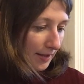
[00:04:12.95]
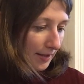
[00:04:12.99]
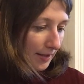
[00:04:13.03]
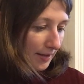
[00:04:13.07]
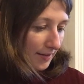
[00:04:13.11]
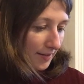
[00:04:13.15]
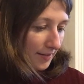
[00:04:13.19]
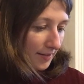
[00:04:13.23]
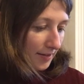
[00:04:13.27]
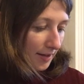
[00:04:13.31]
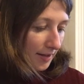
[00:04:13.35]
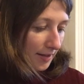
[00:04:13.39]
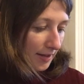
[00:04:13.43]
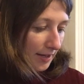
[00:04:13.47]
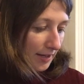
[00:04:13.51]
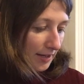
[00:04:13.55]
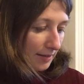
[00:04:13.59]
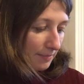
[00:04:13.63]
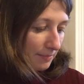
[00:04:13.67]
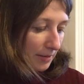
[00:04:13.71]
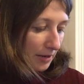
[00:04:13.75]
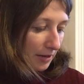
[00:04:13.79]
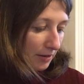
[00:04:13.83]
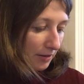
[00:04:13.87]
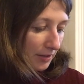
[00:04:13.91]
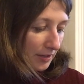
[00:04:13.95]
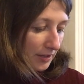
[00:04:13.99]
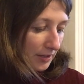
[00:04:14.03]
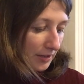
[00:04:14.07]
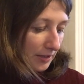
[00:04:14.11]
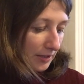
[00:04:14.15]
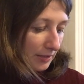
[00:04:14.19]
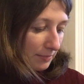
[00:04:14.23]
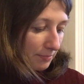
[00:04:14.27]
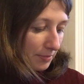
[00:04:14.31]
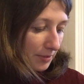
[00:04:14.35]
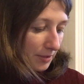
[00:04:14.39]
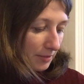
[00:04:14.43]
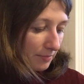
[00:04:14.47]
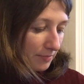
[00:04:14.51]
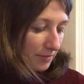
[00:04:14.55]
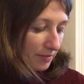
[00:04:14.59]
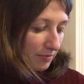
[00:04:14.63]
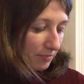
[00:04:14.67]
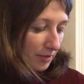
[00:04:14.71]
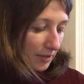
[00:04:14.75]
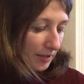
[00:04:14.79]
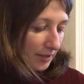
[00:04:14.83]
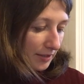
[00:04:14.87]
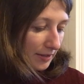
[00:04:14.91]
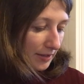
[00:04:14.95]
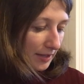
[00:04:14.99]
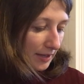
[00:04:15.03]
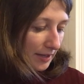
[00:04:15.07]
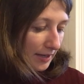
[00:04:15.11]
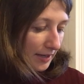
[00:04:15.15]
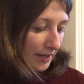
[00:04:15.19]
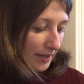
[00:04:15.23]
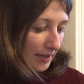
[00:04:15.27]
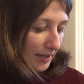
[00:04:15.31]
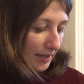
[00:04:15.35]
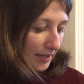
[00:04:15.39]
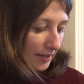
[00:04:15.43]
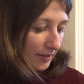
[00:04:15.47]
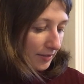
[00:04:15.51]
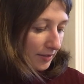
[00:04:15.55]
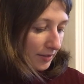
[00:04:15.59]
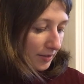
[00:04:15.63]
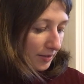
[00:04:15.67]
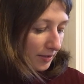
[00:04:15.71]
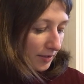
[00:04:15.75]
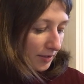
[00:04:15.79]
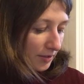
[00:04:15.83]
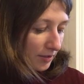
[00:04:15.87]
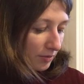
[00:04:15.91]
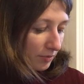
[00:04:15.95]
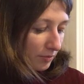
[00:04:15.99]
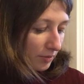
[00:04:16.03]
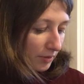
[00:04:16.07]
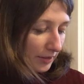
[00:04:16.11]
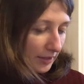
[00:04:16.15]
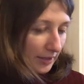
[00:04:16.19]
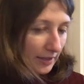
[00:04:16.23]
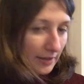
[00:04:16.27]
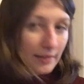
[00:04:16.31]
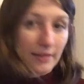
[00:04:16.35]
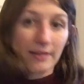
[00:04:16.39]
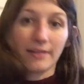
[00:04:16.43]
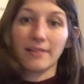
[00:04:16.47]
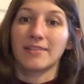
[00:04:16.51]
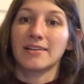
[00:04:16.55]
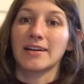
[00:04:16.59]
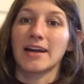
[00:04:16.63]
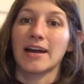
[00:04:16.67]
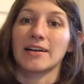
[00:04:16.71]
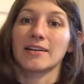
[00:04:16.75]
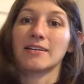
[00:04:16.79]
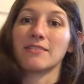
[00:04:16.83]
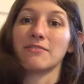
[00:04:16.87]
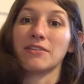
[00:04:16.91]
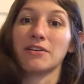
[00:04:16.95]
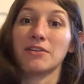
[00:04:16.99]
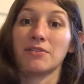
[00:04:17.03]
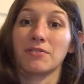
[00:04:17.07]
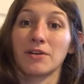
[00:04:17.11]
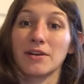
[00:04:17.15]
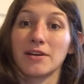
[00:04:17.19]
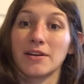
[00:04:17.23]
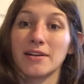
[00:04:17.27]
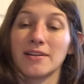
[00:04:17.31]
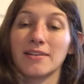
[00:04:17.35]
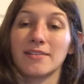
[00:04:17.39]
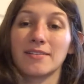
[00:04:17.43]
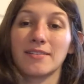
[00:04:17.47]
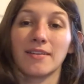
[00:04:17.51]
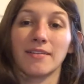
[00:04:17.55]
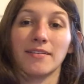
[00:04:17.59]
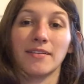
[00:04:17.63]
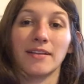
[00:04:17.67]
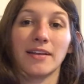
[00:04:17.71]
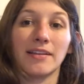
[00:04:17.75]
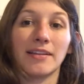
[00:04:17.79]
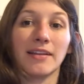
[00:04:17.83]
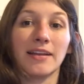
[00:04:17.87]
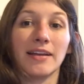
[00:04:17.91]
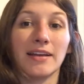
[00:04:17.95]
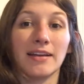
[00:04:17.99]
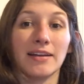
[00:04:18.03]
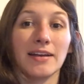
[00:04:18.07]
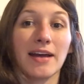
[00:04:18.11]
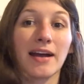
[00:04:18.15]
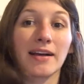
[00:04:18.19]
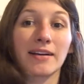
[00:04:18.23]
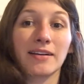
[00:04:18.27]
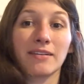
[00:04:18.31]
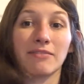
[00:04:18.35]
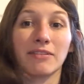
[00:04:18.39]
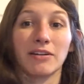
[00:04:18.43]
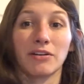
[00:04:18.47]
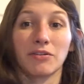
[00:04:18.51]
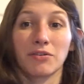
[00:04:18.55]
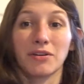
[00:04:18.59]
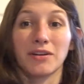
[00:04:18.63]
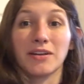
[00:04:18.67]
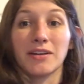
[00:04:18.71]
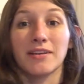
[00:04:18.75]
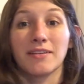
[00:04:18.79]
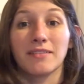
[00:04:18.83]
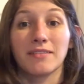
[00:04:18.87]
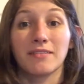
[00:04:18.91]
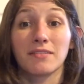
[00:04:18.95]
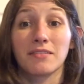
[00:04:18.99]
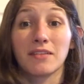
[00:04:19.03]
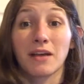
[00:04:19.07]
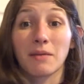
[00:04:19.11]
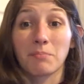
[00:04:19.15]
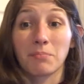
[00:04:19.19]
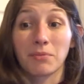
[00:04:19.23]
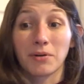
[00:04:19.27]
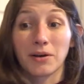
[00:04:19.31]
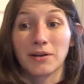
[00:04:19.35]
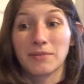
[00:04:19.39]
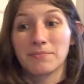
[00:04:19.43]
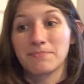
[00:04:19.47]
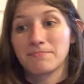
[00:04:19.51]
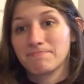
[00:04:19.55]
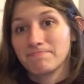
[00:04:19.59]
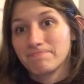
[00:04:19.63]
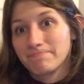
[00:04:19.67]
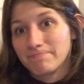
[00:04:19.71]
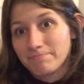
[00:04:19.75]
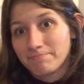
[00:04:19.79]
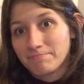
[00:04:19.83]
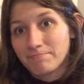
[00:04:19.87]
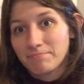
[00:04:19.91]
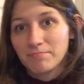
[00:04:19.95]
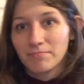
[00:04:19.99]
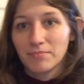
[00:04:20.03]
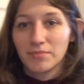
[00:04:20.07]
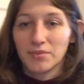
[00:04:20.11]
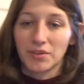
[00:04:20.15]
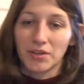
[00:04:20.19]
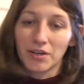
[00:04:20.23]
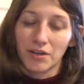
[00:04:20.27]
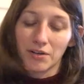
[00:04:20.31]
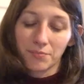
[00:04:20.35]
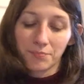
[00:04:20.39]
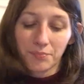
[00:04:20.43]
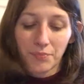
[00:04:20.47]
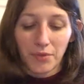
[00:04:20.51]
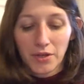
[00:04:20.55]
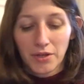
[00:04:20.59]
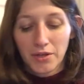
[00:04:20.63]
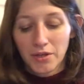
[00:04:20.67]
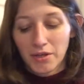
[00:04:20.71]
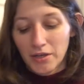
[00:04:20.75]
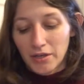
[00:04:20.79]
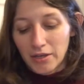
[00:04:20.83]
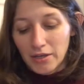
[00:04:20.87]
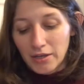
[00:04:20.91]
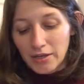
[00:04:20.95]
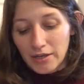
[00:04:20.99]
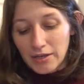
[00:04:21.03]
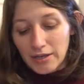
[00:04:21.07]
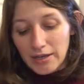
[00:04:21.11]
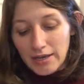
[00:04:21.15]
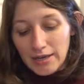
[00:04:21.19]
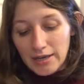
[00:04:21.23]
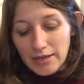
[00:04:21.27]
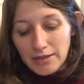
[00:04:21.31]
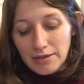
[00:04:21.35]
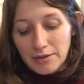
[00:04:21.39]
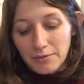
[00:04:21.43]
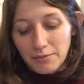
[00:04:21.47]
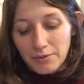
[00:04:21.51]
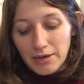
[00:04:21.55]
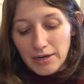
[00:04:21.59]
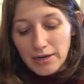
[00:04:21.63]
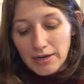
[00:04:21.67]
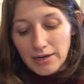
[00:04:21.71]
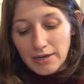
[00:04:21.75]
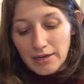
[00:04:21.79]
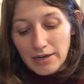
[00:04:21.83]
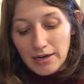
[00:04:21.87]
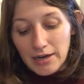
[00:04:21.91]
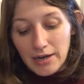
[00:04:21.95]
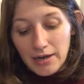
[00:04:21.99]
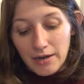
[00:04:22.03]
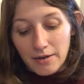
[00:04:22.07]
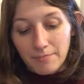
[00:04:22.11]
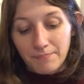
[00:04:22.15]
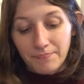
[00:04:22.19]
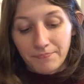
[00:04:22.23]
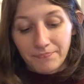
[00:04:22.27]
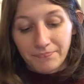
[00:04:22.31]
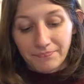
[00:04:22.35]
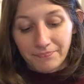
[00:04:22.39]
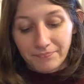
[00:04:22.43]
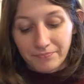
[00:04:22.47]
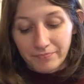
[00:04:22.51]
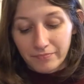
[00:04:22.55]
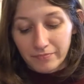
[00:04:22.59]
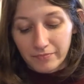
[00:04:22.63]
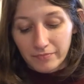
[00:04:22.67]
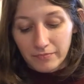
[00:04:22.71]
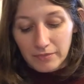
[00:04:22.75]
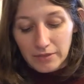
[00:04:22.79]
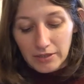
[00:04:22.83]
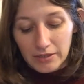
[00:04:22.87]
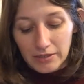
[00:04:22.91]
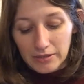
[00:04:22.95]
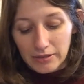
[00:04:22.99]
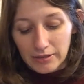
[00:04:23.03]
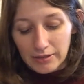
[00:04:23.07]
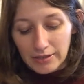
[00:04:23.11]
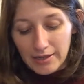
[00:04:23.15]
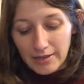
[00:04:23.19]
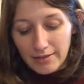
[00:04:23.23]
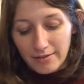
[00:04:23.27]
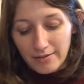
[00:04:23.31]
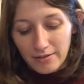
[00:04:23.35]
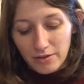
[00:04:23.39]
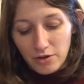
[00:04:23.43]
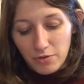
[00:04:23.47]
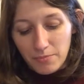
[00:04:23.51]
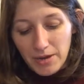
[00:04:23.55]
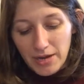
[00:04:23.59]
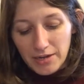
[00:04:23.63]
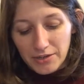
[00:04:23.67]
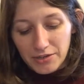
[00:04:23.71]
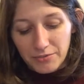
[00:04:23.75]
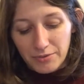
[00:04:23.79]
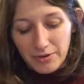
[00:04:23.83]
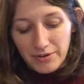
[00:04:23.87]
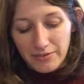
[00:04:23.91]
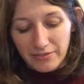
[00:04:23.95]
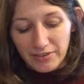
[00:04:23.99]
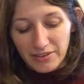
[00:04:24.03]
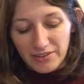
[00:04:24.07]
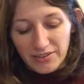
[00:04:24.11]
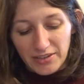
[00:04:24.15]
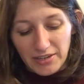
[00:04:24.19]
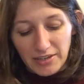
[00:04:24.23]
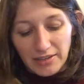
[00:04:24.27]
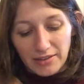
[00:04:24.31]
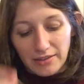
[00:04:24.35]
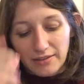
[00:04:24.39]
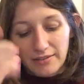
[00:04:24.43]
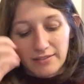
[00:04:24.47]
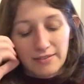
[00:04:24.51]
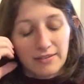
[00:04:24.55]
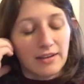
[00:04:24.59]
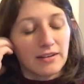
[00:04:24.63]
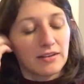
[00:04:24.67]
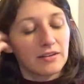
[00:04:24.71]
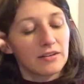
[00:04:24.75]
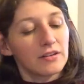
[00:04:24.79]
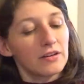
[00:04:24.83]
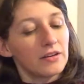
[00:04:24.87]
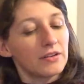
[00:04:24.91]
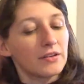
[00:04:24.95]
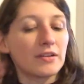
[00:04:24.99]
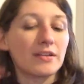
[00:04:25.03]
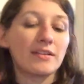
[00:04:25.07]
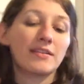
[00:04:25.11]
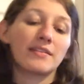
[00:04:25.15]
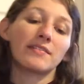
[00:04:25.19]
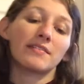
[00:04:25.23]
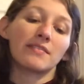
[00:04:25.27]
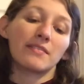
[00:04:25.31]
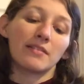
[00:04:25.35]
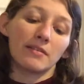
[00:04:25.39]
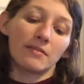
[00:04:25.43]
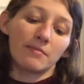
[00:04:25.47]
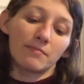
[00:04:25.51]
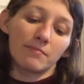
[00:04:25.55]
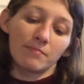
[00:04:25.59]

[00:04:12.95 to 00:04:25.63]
It's not like American lip balms where they uh where they list active ingredients and then the inactive ingredients separate. So anyway, um let's go back to revisiting the scent on this.